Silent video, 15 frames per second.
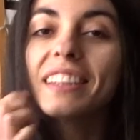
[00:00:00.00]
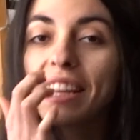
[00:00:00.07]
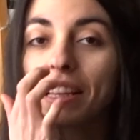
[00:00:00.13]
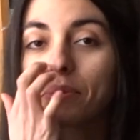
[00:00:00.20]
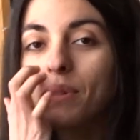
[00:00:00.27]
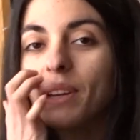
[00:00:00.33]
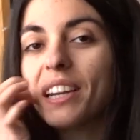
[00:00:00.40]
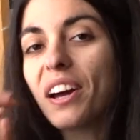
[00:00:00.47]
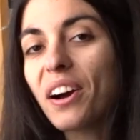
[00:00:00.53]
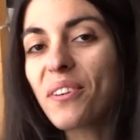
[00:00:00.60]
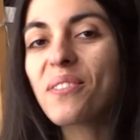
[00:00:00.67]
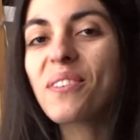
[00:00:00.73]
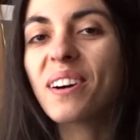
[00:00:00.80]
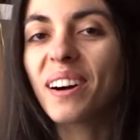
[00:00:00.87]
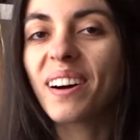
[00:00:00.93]
Let me
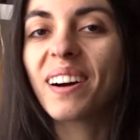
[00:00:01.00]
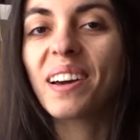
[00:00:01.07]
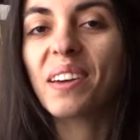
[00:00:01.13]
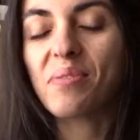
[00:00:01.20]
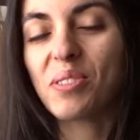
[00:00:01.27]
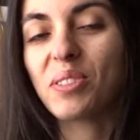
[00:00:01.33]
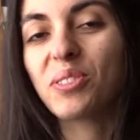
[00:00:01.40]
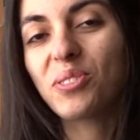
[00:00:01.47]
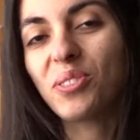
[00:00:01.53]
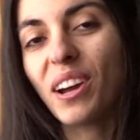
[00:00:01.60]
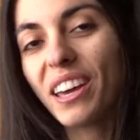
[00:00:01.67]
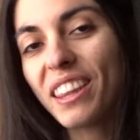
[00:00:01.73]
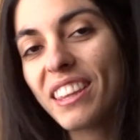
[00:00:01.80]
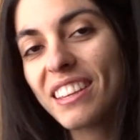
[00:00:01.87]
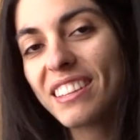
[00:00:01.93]
know if you
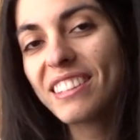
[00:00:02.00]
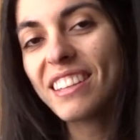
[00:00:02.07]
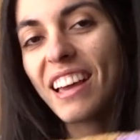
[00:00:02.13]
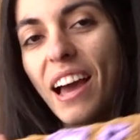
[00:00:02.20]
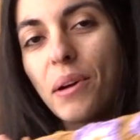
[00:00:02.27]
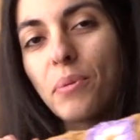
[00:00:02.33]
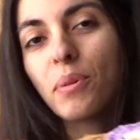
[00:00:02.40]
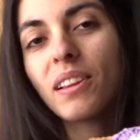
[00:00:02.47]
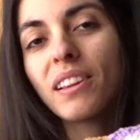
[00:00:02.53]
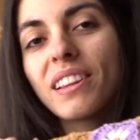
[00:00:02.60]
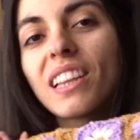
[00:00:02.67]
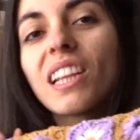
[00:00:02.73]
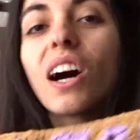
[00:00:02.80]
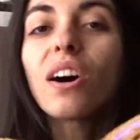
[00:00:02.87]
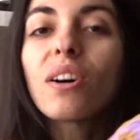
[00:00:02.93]
try this. I will
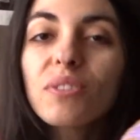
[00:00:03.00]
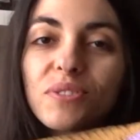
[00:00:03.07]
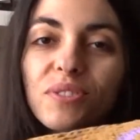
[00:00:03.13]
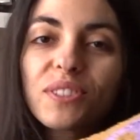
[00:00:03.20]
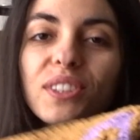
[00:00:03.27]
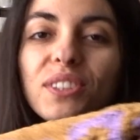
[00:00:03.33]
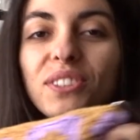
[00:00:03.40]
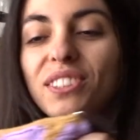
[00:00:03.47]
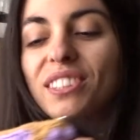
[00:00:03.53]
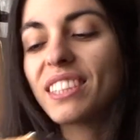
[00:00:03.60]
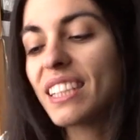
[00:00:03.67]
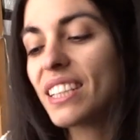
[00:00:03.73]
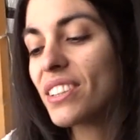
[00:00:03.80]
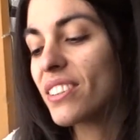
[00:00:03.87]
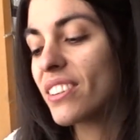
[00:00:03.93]
love to
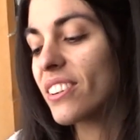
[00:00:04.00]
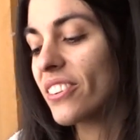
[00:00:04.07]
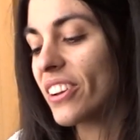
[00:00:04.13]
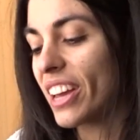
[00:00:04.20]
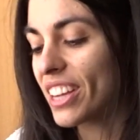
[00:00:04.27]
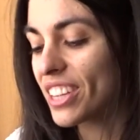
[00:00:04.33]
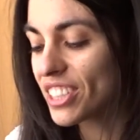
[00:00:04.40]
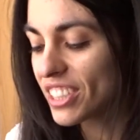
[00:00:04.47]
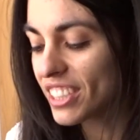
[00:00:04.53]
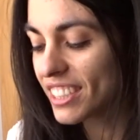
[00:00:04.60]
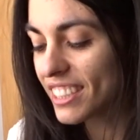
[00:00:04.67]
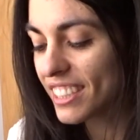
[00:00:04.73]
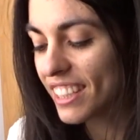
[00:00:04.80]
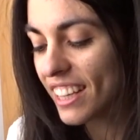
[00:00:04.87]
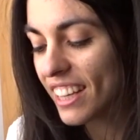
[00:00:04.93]
see your
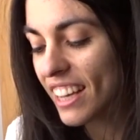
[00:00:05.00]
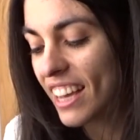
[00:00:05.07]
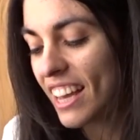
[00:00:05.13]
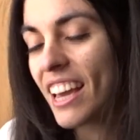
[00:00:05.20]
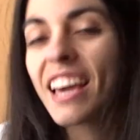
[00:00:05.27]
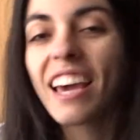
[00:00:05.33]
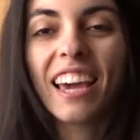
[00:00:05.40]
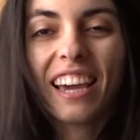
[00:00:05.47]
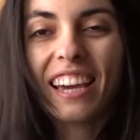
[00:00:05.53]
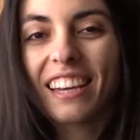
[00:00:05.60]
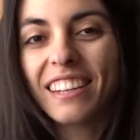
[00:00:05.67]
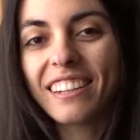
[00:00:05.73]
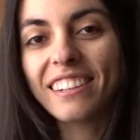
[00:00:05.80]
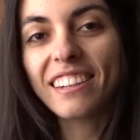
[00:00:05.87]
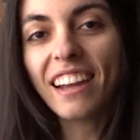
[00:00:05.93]
creations,
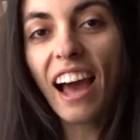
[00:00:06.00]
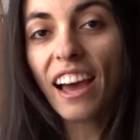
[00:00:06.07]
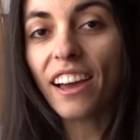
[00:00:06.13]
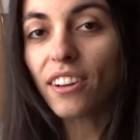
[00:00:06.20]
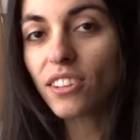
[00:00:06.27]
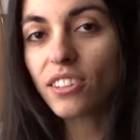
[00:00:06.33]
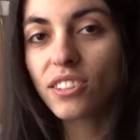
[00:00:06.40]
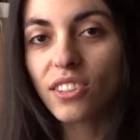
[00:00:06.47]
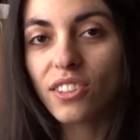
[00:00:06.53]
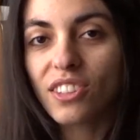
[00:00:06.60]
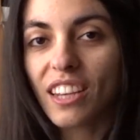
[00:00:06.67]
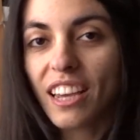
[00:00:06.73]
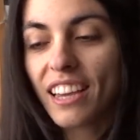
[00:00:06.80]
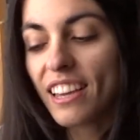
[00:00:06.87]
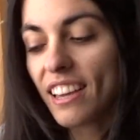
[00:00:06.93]
and I also
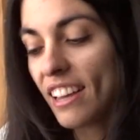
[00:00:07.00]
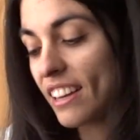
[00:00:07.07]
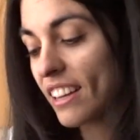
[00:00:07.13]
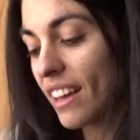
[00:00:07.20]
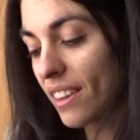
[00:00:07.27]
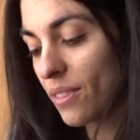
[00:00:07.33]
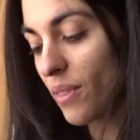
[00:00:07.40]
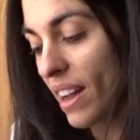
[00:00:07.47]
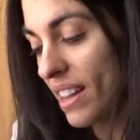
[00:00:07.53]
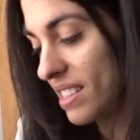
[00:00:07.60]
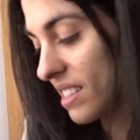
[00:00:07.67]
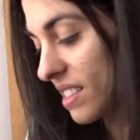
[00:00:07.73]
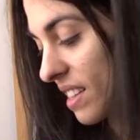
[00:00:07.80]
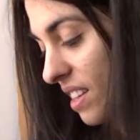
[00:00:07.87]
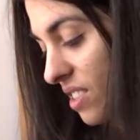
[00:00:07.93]
take any
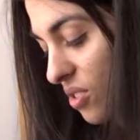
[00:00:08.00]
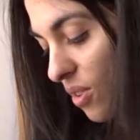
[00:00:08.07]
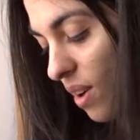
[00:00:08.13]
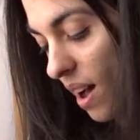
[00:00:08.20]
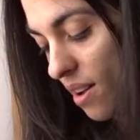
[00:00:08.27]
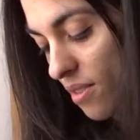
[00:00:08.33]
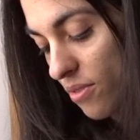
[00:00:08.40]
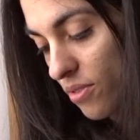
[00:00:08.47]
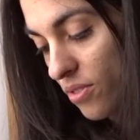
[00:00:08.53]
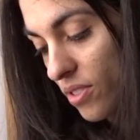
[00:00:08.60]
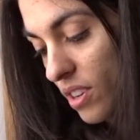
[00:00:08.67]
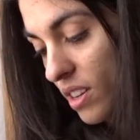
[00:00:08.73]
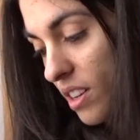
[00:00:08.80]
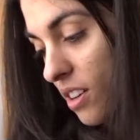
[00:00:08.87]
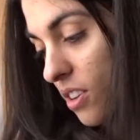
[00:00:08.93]
advices that you have
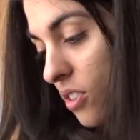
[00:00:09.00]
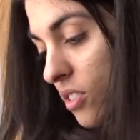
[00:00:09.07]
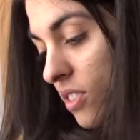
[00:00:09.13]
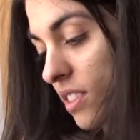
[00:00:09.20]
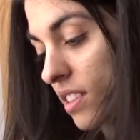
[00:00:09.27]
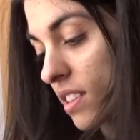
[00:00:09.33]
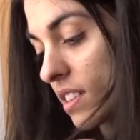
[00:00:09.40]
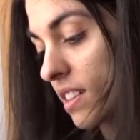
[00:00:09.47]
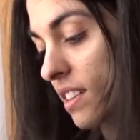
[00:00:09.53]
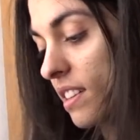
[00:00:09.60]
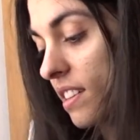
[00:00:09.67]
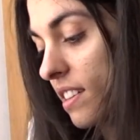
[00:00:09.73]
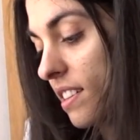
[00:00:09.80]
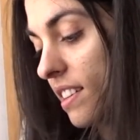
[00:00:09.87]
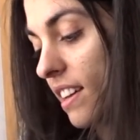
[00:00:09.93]
on
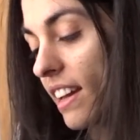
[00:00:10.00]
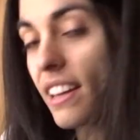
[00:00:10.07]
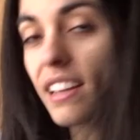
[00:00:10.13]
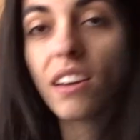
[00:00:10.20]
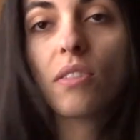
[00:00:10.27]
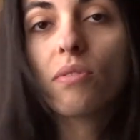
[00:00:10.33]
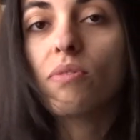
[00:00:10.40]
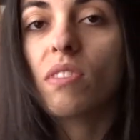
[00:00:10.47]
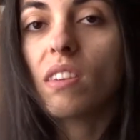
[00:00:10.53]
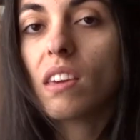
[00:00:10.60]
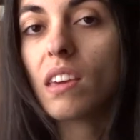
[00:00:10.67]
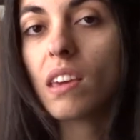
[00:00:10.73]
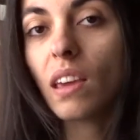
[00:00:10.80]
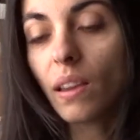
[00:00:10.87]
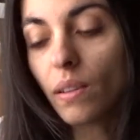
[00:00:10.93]
any of
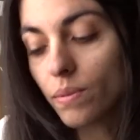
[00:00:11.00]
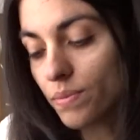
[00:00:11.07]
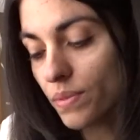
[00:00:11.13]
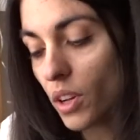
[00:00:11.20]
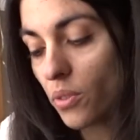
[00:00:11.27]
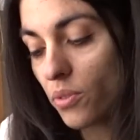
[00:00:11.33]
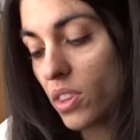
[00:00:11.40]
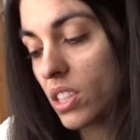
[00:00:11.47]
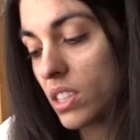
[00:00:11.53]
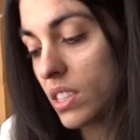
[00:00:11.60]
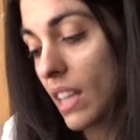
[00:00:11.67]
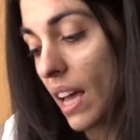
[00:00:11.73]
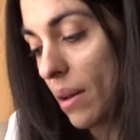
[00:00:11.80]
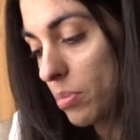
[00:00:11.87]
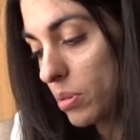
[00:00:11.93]
the
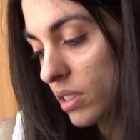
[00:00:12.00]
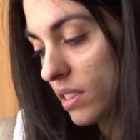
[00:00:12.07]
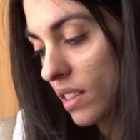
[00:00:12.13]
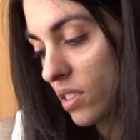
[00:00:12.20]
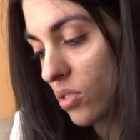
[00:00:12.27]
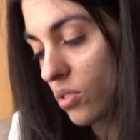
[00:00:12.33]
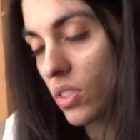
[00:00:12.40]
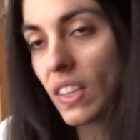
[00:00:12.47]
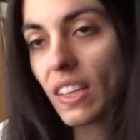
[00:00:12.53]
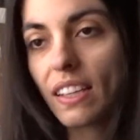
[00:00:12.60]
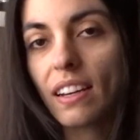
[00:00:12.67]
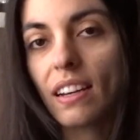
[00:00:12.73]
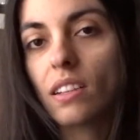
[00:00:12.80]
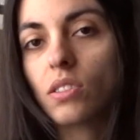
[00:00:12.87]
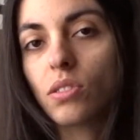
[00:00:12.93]
steps that you
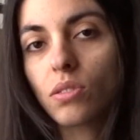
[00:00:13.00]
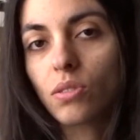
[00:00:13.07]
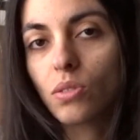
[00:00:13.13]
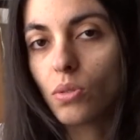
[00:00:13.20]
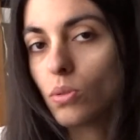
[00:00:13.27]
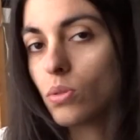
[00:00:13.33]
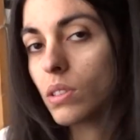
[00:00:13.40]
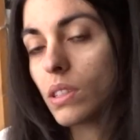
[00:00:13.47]
think I should do